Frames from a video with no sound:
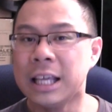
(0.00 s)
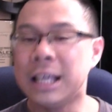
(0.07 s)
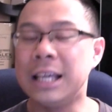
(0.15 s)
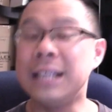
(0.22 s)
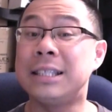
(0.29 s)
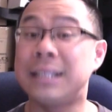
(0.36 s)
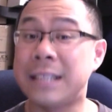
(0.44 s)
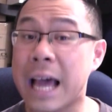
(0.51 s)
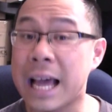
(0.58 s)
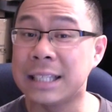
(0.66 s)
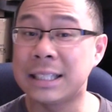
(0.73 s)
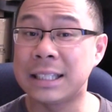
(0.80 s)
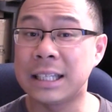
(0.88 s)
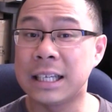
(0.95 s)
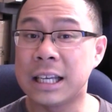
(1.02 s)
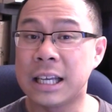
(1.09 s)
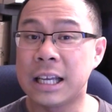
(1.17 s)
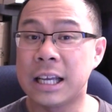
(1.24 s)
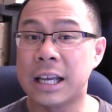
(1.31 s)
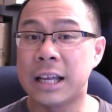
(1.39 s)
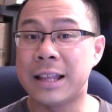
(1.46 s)
He says
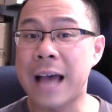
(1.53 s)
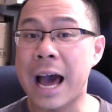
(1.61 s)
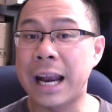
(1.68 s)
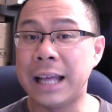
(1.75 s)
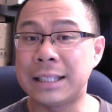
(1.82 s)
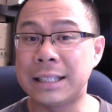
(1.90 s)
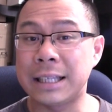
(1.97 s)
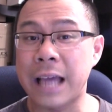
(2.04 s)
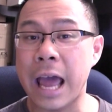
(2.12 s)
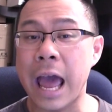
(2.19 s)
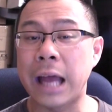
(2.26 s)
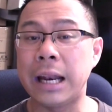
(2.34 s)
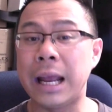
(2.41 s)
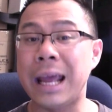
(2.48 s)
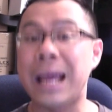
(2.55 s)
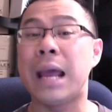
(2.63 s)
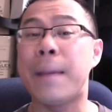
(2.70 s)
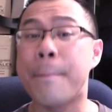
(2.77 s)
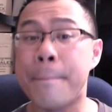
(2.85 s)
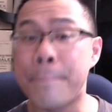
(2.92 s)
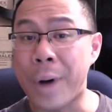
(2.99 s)
that it's an
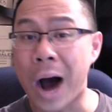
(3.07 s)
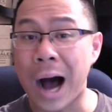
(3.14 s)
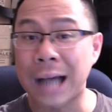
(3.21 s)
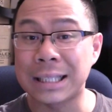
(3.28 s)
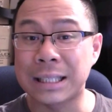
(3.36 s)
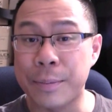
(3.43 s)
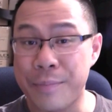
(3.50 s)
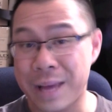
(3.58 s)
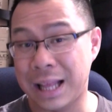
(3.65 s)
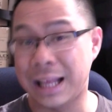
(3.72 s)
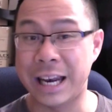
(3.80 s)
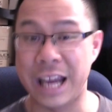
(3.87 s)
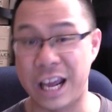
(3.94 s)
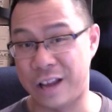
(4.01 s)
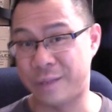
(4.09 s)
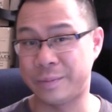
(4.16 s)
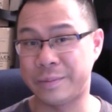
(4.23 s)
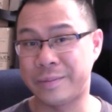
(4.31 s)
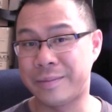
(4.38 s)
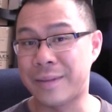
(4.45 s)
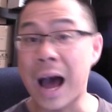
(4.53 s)
impossibility.
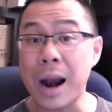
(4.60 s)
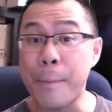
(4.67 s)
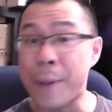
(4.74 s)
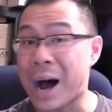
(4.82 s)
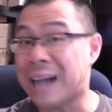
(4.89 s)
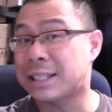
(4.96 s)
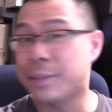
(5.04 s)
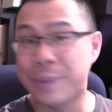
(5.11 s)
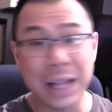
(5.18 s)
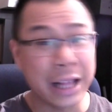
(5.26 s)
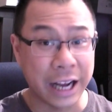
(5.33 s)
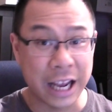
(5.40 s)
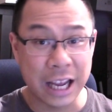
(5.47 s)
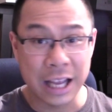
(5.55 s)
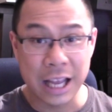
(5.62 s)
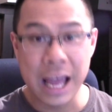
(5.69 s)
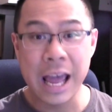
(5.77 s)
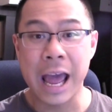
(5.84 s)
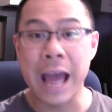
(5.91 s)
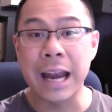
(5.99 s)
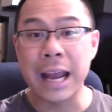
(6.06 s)
Not a possibility,
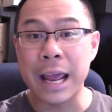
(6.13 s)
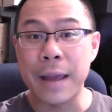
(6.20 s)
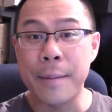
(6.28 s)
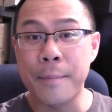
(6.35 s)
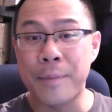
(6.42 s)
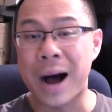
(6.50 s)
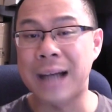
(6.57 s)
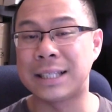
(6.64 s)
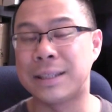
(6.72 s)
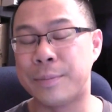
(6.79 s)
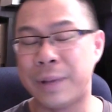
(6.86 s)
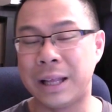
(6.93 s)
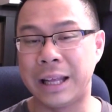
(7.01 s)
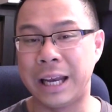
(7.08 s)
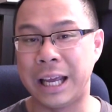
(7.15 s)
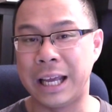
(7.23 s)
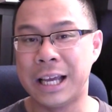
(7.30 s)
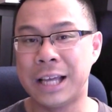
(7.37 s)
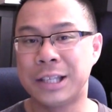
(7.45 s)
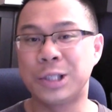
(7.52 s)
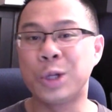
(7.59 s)
an impossibility.
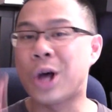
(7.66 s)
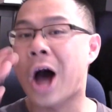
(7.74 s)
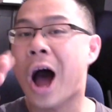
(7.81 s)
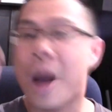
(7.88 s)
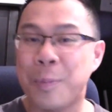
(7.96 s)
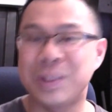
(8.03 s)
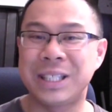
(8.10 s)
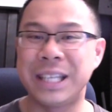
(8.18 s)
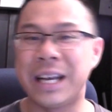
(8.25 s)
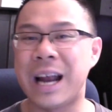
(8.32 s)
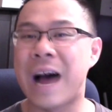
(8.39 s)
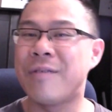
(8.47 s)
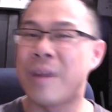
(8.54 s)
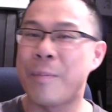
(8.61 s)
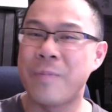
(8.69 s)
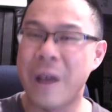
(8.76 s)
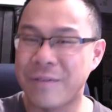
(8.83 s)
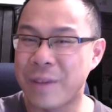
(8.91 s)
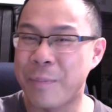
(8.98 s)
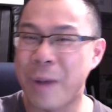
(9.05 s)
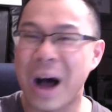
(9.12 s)
So the opposite
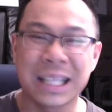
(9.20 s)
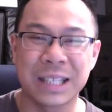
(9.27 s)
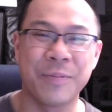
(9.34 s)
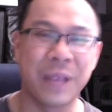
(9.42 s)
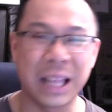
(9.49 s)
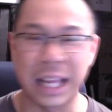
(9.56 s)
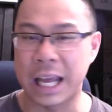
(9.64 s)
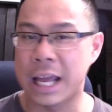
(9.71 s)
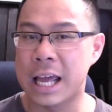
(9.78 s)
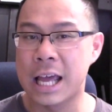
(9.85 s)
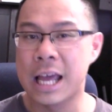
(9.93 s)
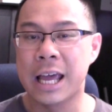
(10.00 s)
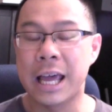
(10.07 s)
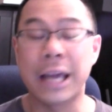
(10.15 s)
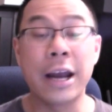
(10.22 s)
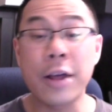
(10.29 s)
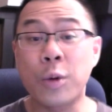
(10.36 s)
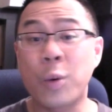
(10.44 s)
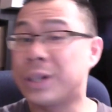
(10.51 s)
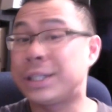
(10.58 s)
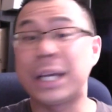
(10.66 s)
of the possibility. In
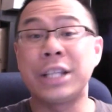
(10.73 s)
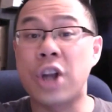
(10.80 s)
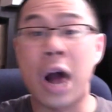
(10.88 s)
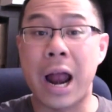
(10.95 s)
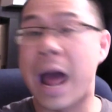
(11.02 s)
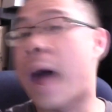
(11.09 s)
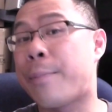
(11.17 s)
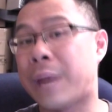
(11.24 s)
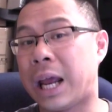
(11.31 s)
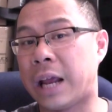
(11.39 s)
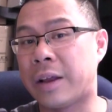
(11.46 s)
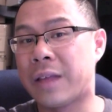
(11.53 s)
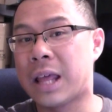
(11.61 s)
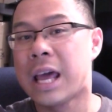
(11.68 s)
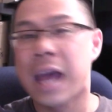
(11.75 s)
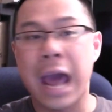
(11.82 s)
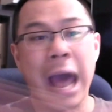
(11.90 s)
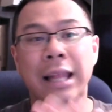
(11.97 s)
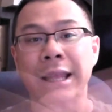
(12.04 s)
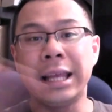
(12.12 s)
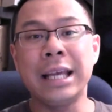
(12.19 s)
other words, it's not happening.
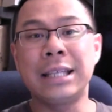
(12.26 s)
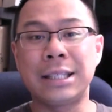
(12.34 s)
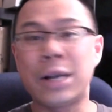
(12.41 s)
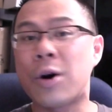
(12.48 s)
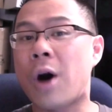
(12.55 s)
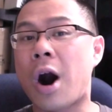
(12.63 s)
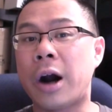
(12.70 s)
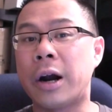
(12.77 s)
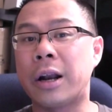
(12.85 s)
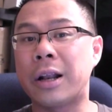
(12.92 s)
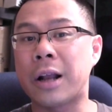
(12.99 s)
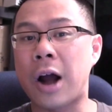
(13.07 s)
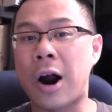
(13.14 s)
At least there are